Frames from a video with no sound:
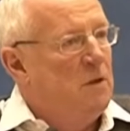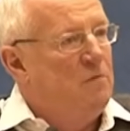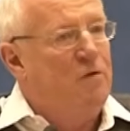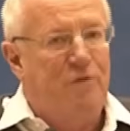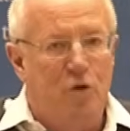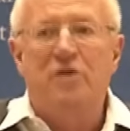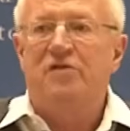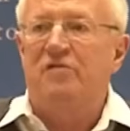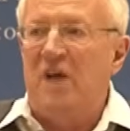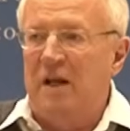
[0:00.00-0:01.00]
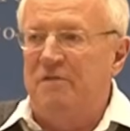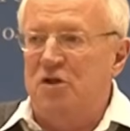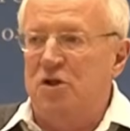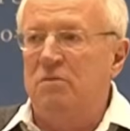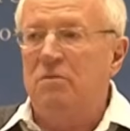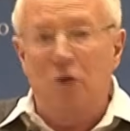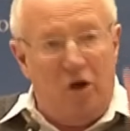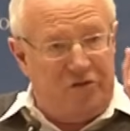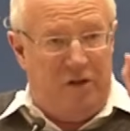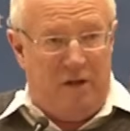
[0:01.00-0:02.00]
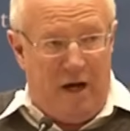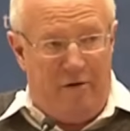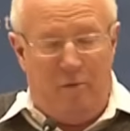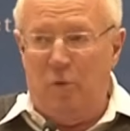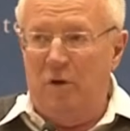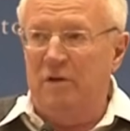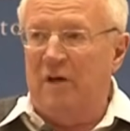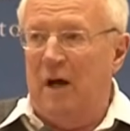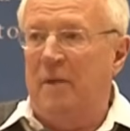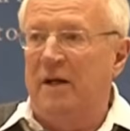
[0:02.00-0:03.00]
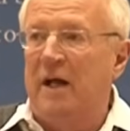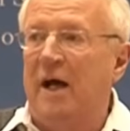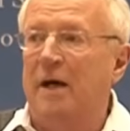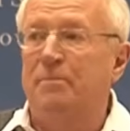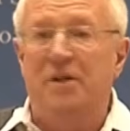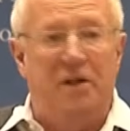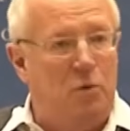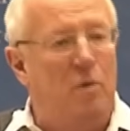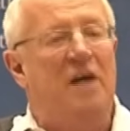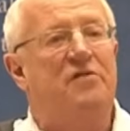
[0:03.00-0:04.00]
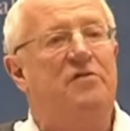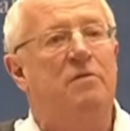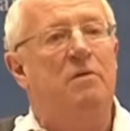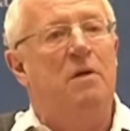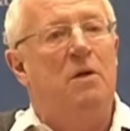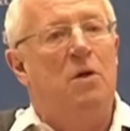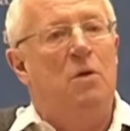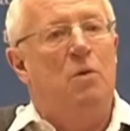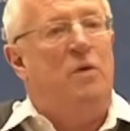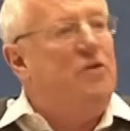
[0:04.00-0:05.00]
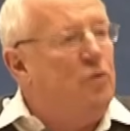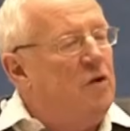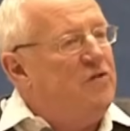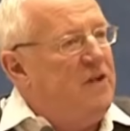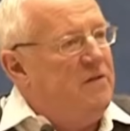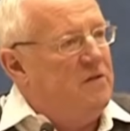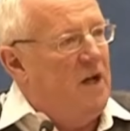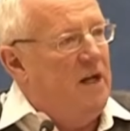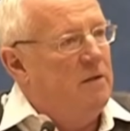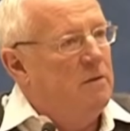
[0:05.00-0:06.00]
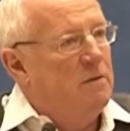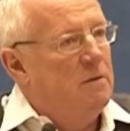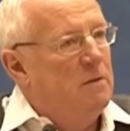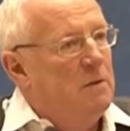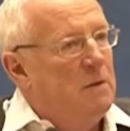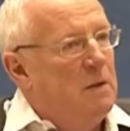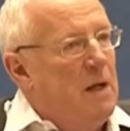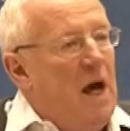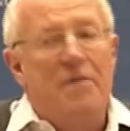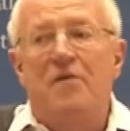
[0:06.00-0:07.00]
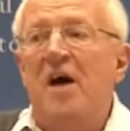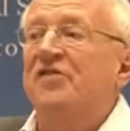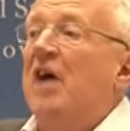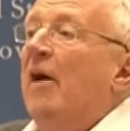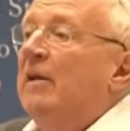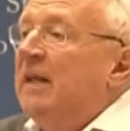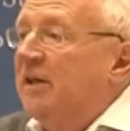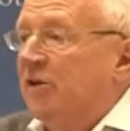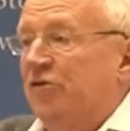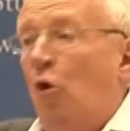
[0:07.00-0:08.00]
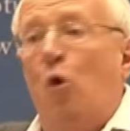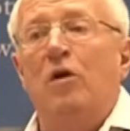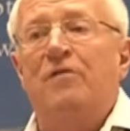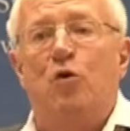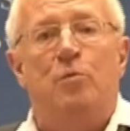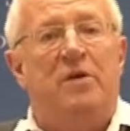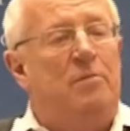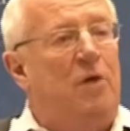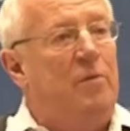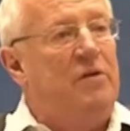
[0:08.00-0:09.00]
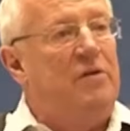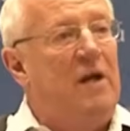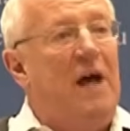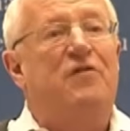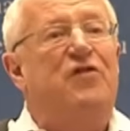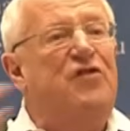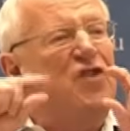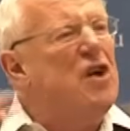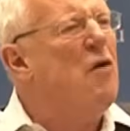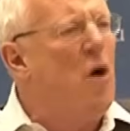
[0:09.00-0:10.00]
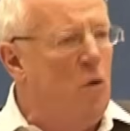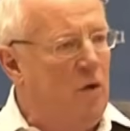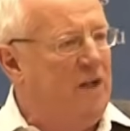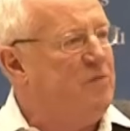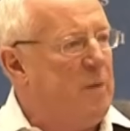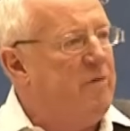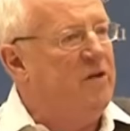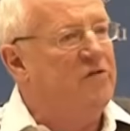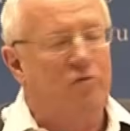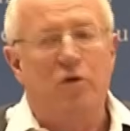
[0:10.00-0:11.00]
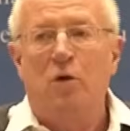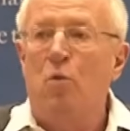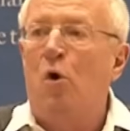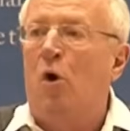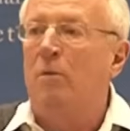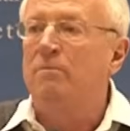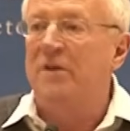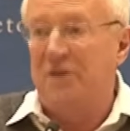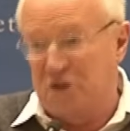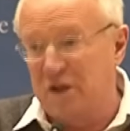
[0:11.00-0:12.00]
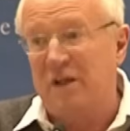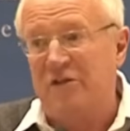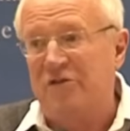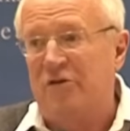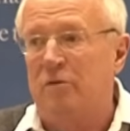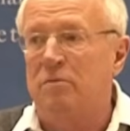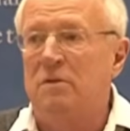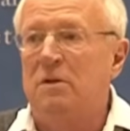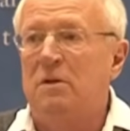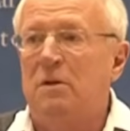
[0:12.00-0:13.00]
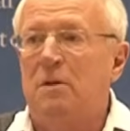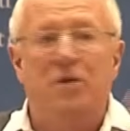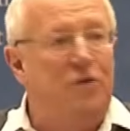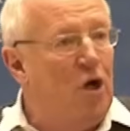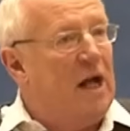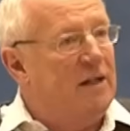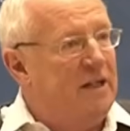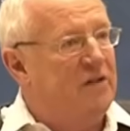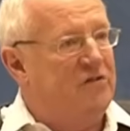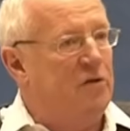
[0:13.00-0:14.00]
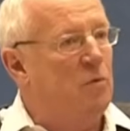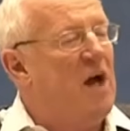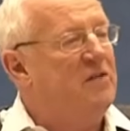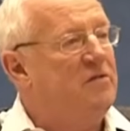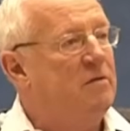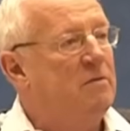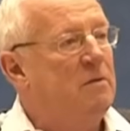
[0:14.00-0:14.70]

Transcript: For viewers of television, not in the Arab world, I might add, but in the West, we do not see the dead. And thus our leaders, all of whom at the moment have zero experience of real war, the journalists do, but not our leaders in the West,